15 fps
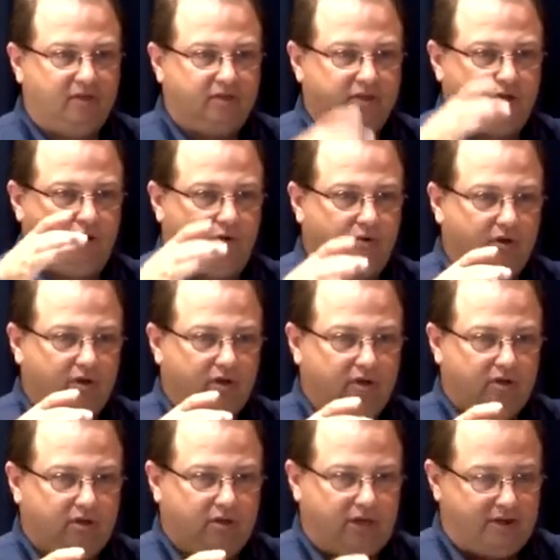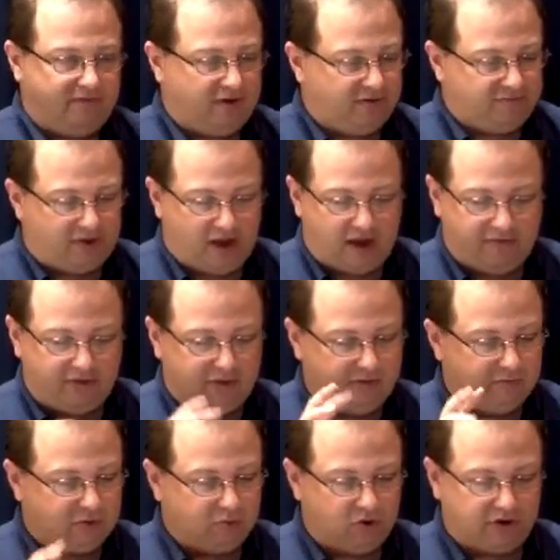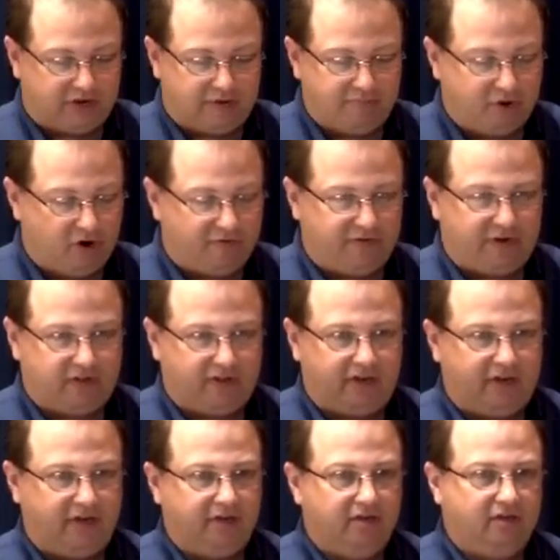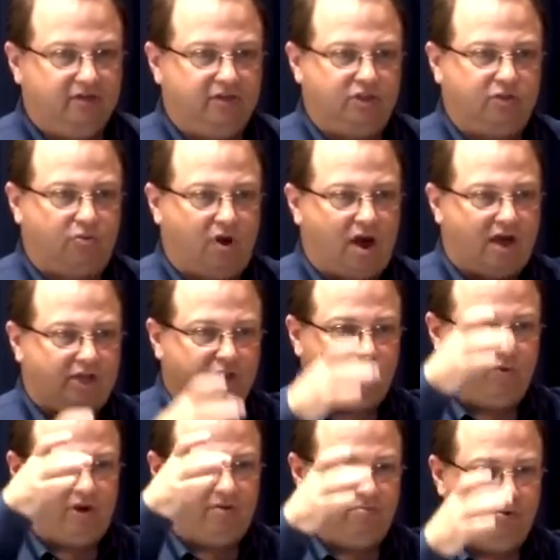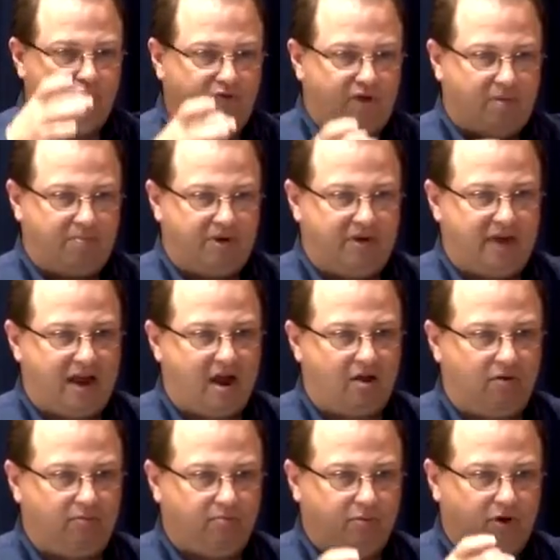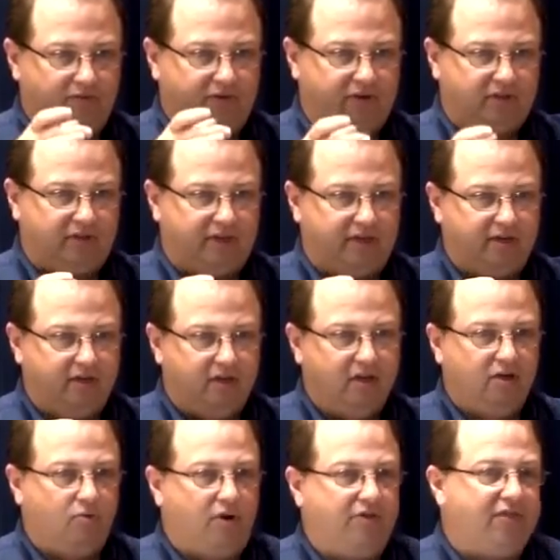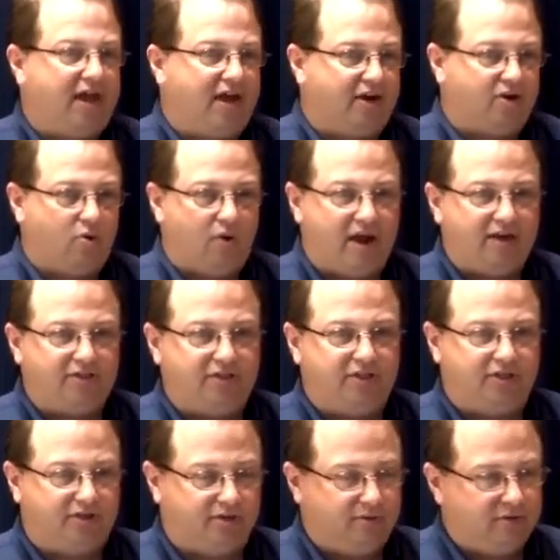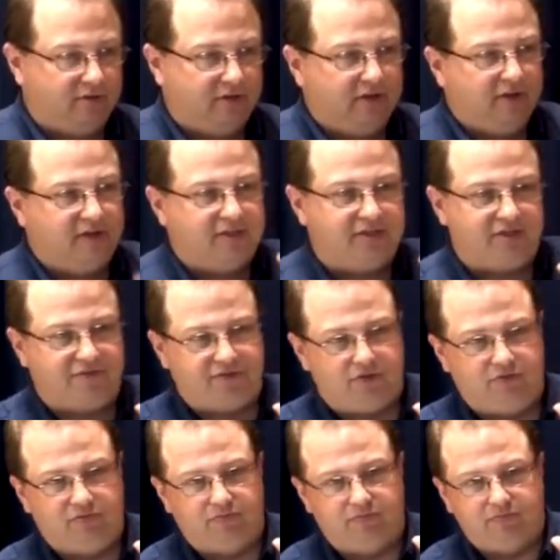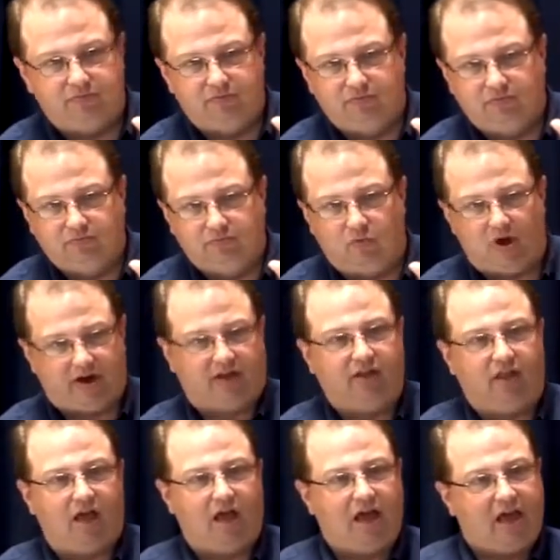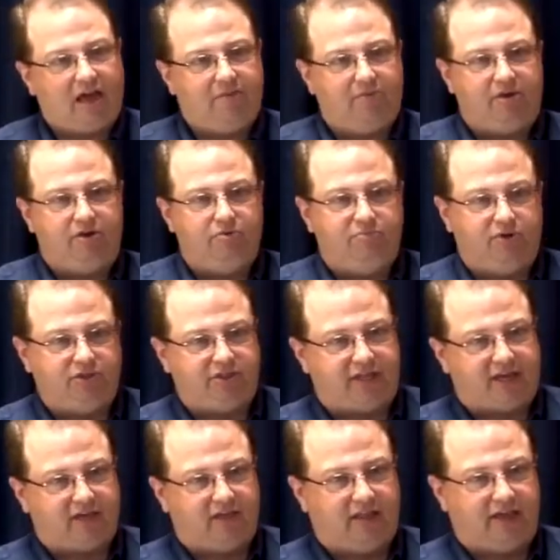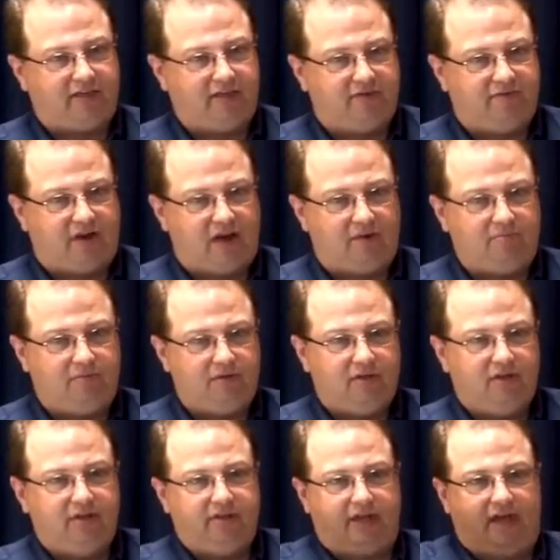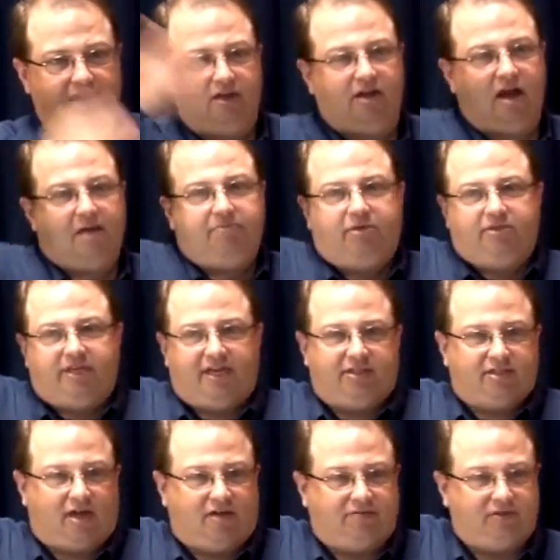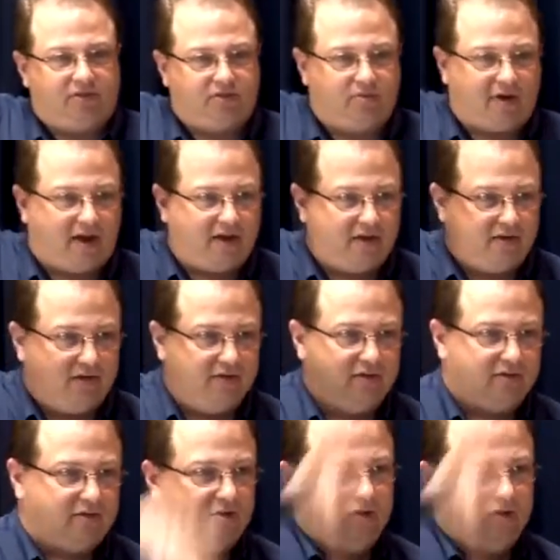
So even if everything was working perfectly, the swash wouldn't move up and down perfectly. What that equates to is if you want to climb and you push that collective up, the helicopter takes off this way or